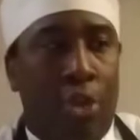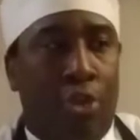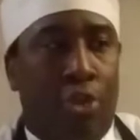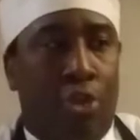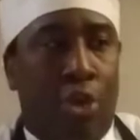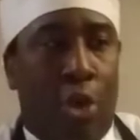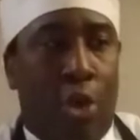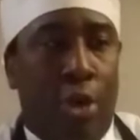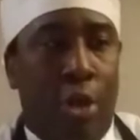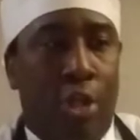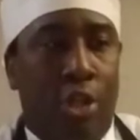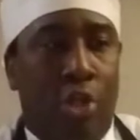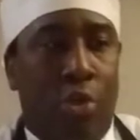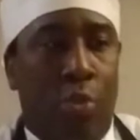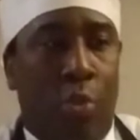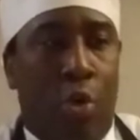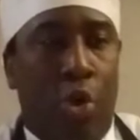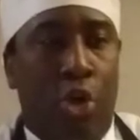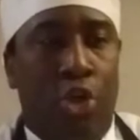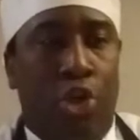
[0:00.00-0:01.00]
Turn it
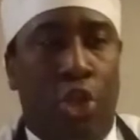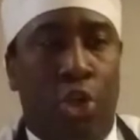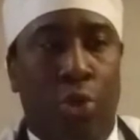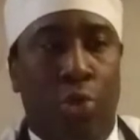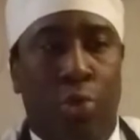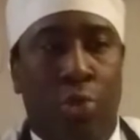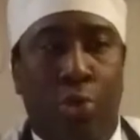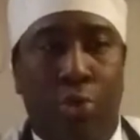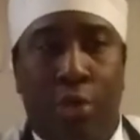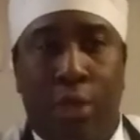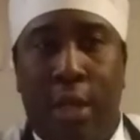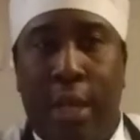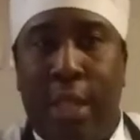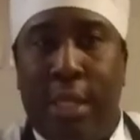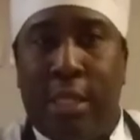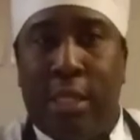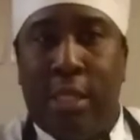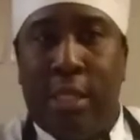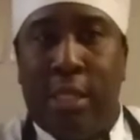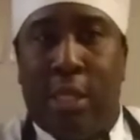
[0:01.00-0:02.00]
towards you so
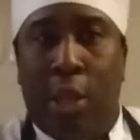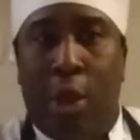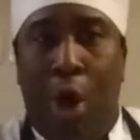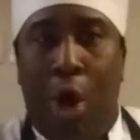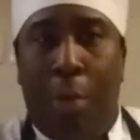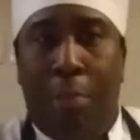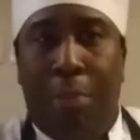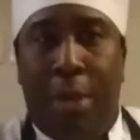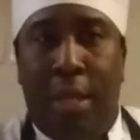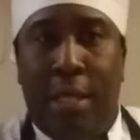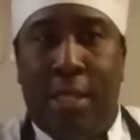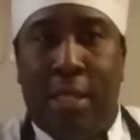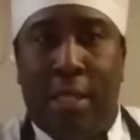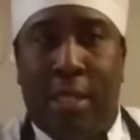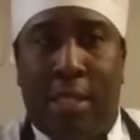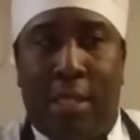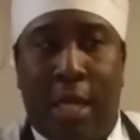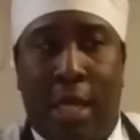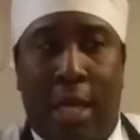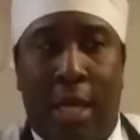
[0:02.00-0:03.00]
that this long piece is
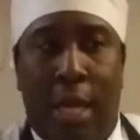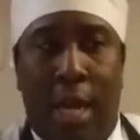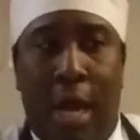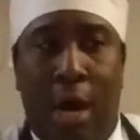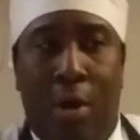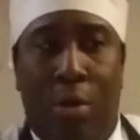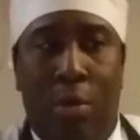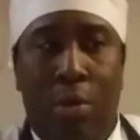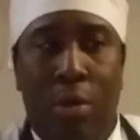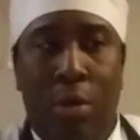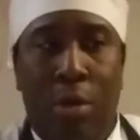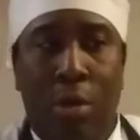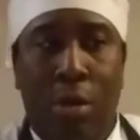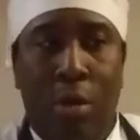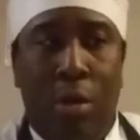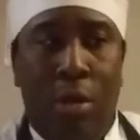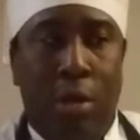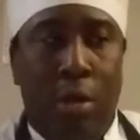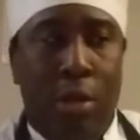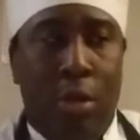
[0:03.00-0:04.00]
sticking out.
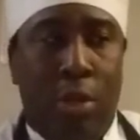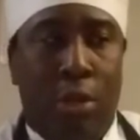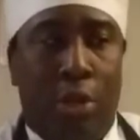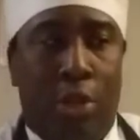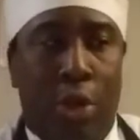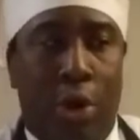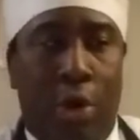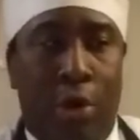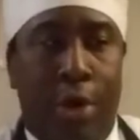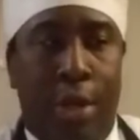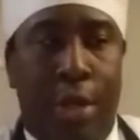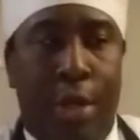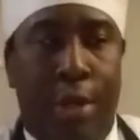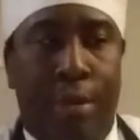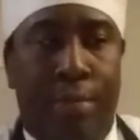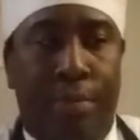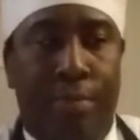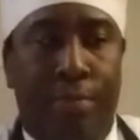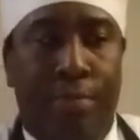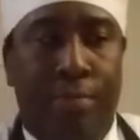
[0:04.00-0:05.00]
Turn
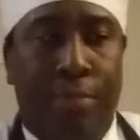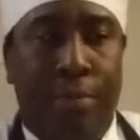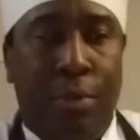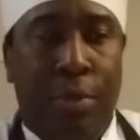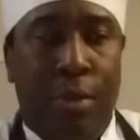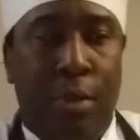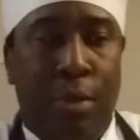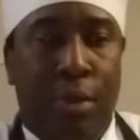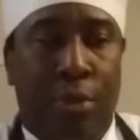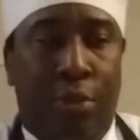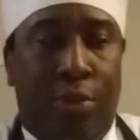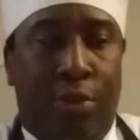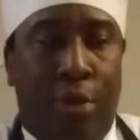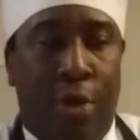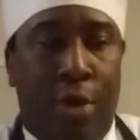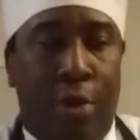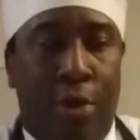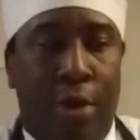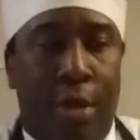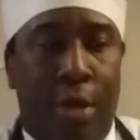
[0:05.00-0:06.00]
it,
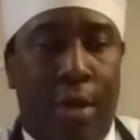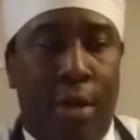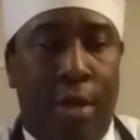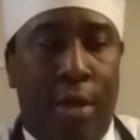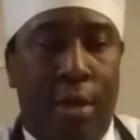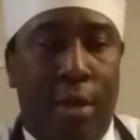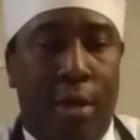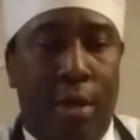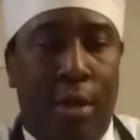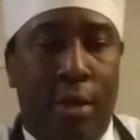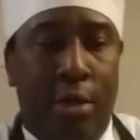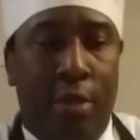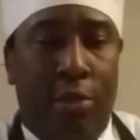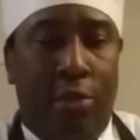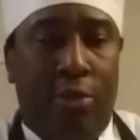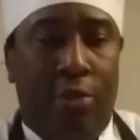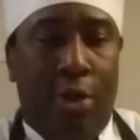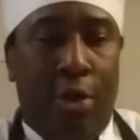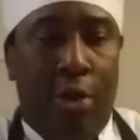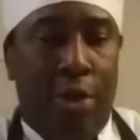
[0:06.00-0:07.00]
turn it,
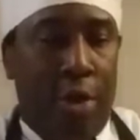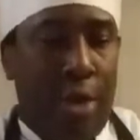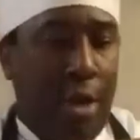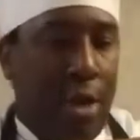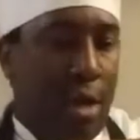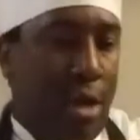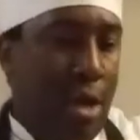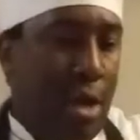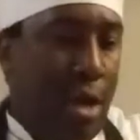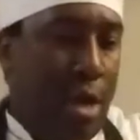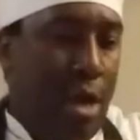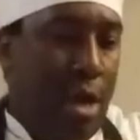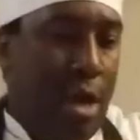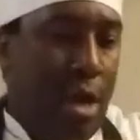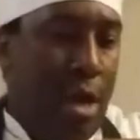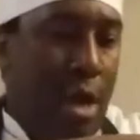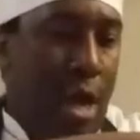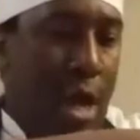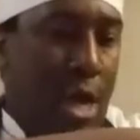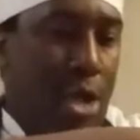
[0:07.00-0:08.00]
turn it.
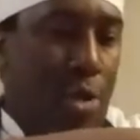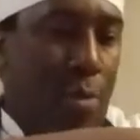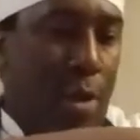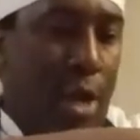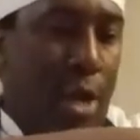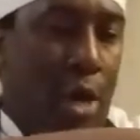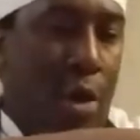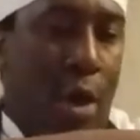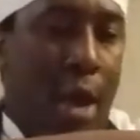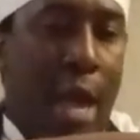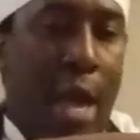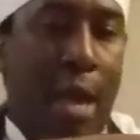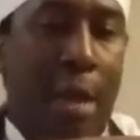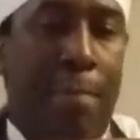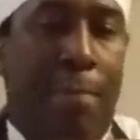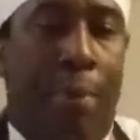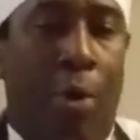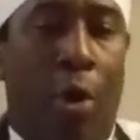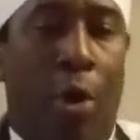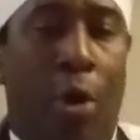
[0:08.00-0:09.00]
And you want to go ahead and
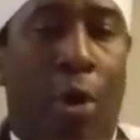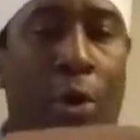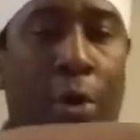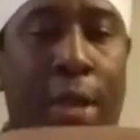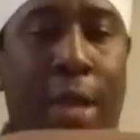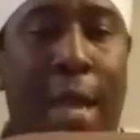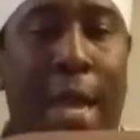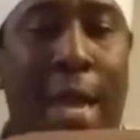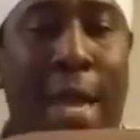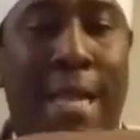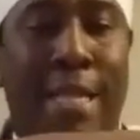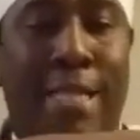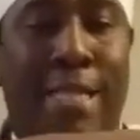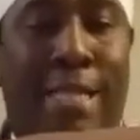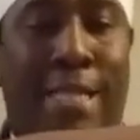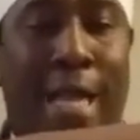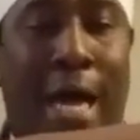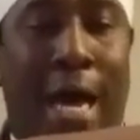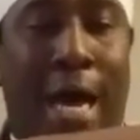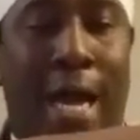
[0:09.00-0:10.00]
pull on the
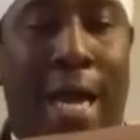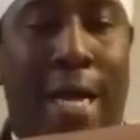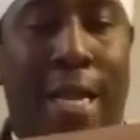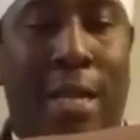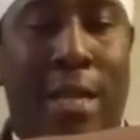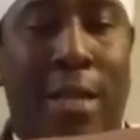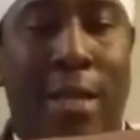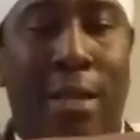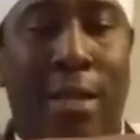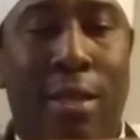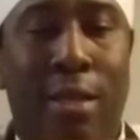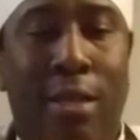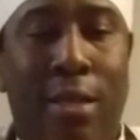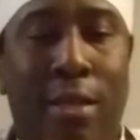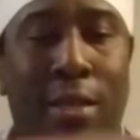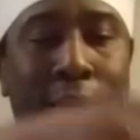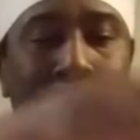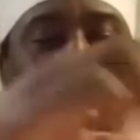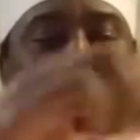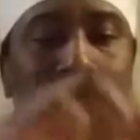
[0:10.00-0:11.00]
inside
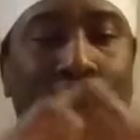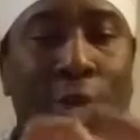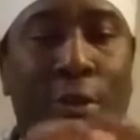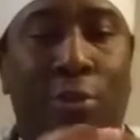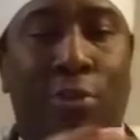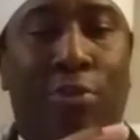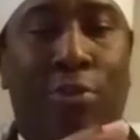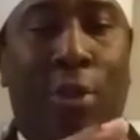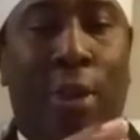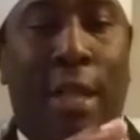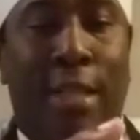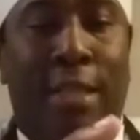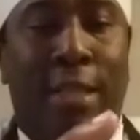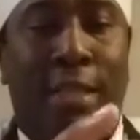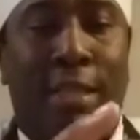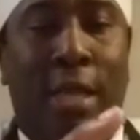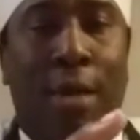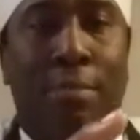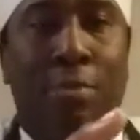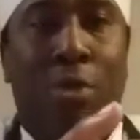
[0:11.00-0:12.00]
so that
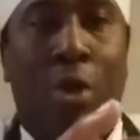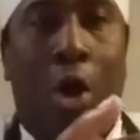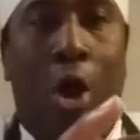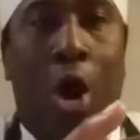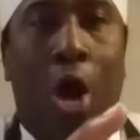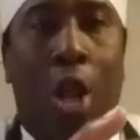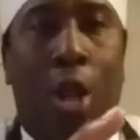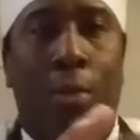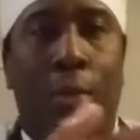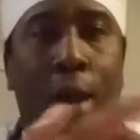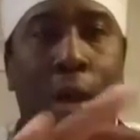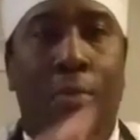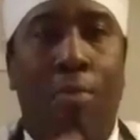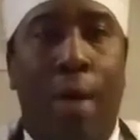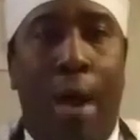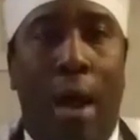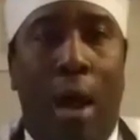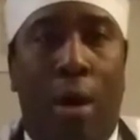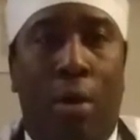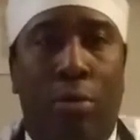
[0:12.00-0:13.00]
this comes all the way
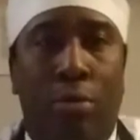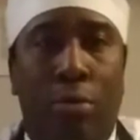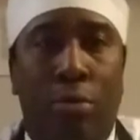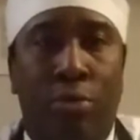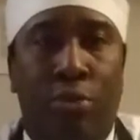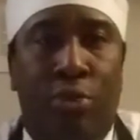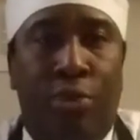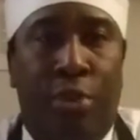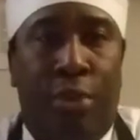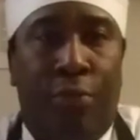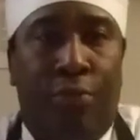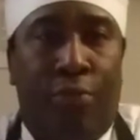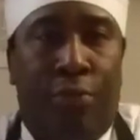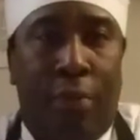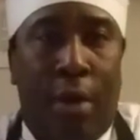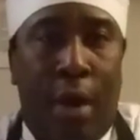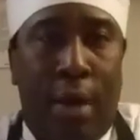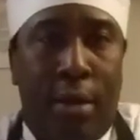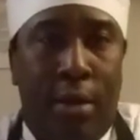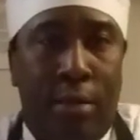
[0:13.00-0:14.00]
around to the
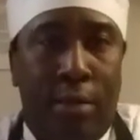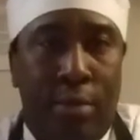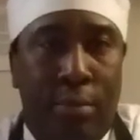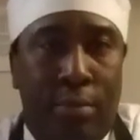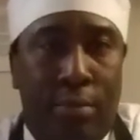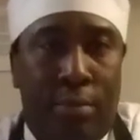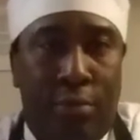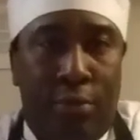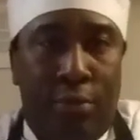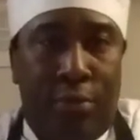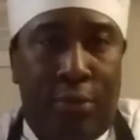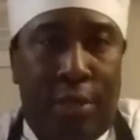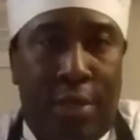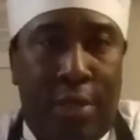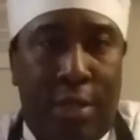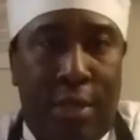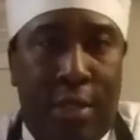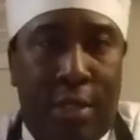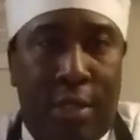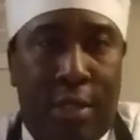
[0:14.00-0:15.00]
front. You see
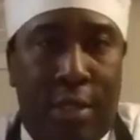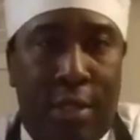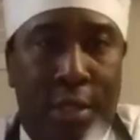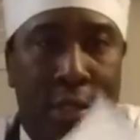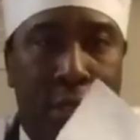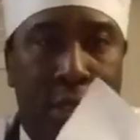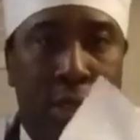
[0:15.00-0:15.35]
this?